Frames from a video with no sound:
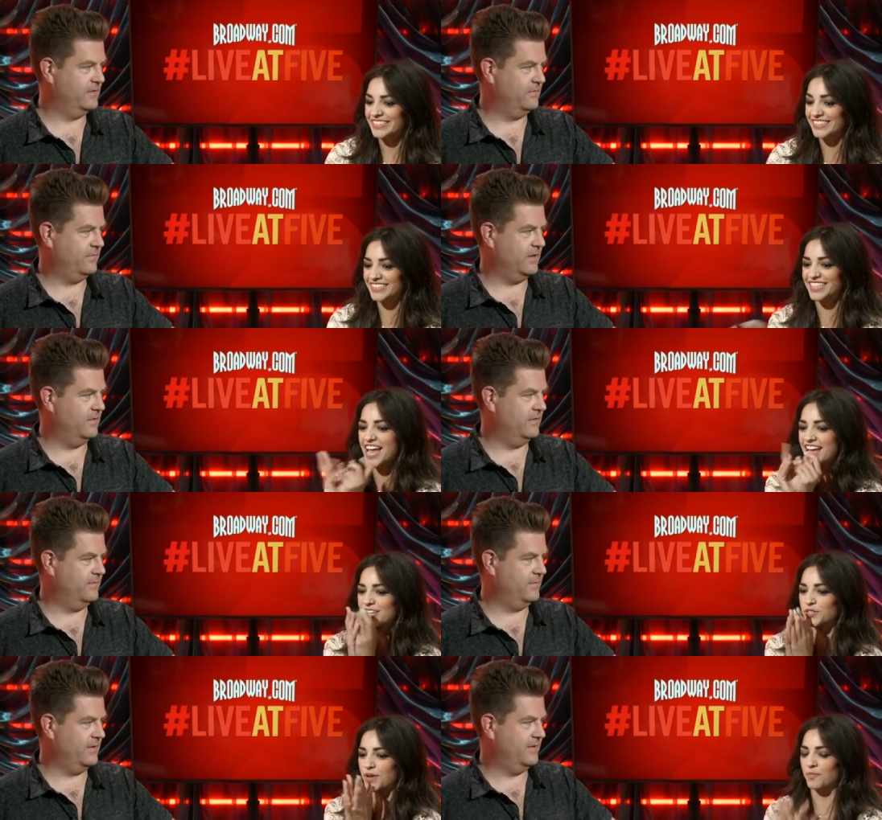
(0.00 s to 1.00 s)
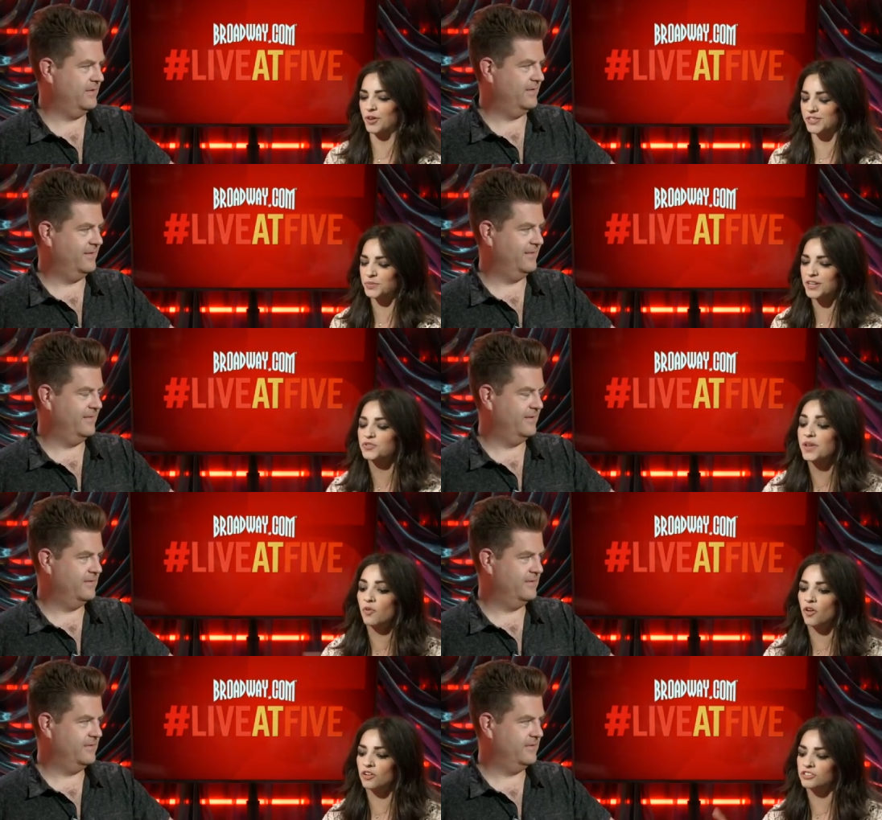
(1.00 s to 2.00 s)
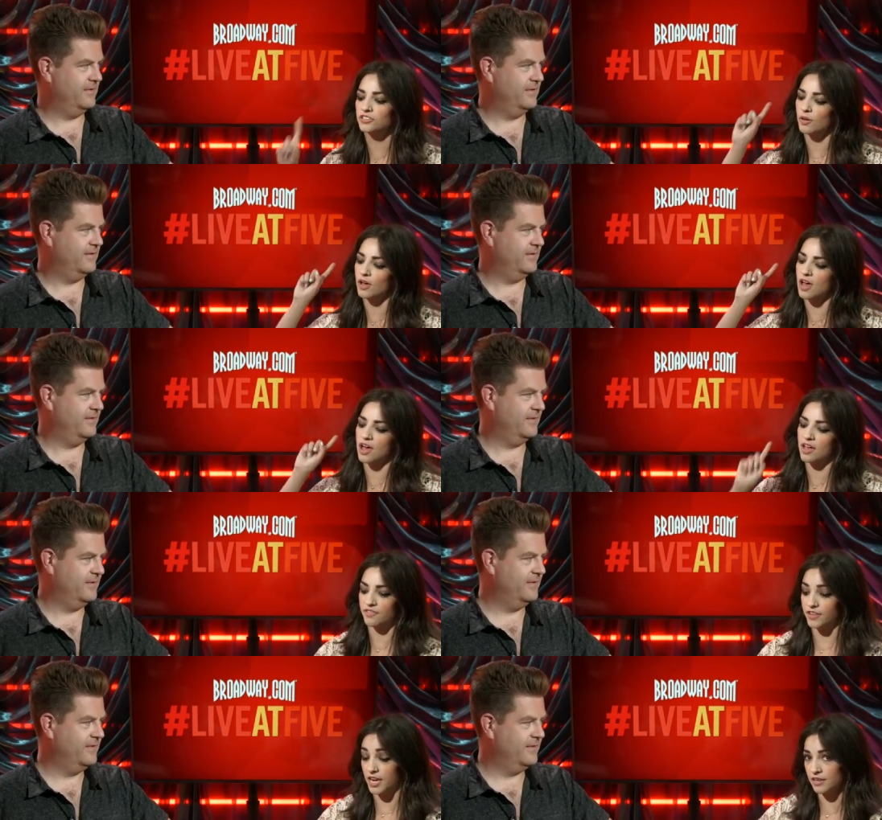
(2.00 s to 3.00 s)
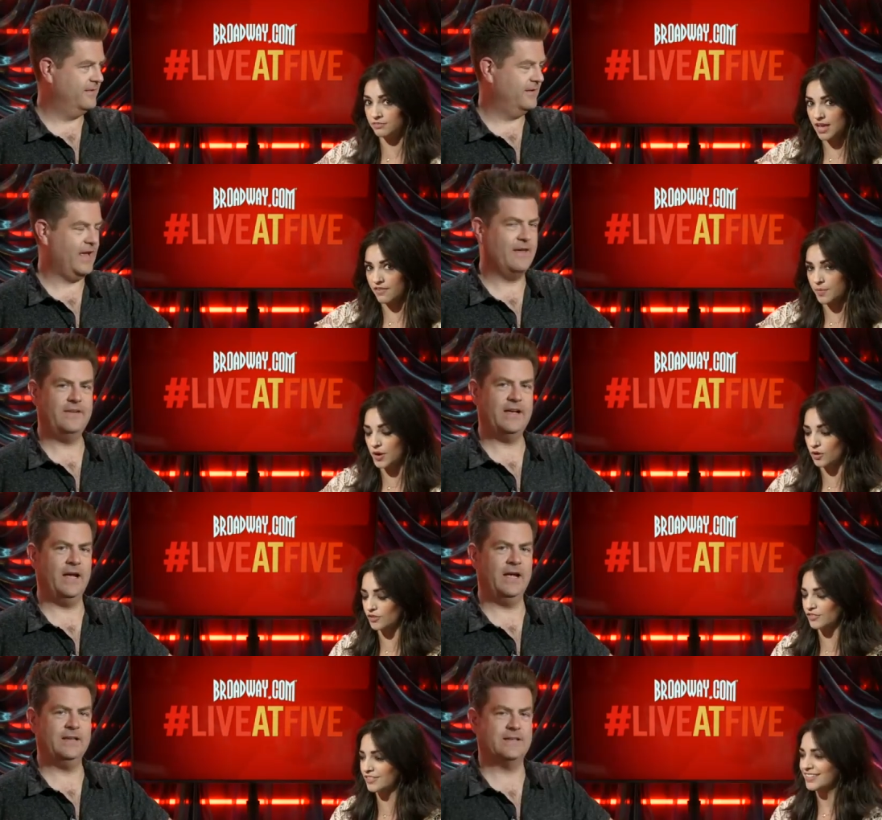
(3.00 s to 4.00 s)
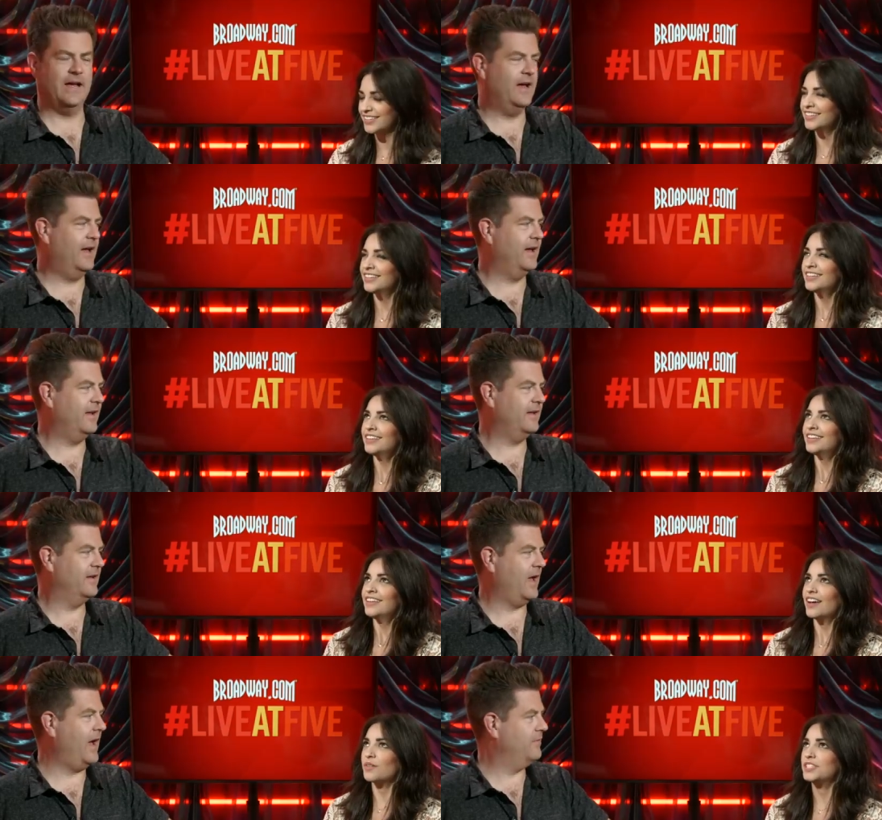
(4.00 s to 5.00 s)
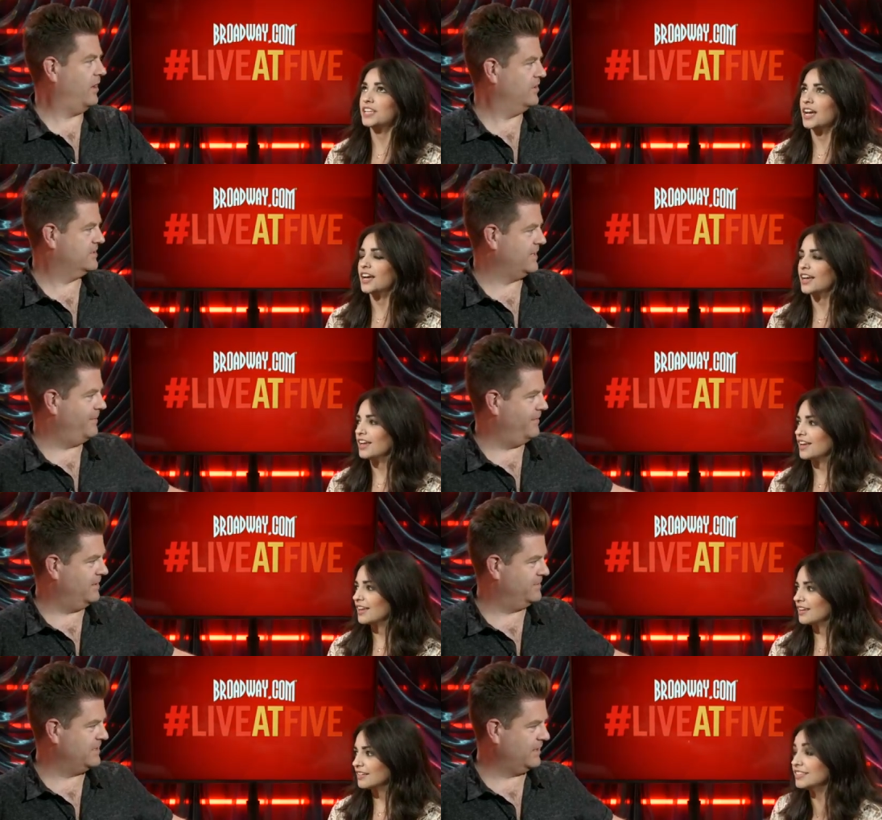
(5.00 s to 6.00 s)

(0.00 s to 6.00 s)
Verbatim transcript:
Speaker 1: But,
Speaker 2: ah, dream but. roles. Well, dream roles, uh, Evita. Evita.
Speaker 1: Ha, are you excited about Mandy Patinkin?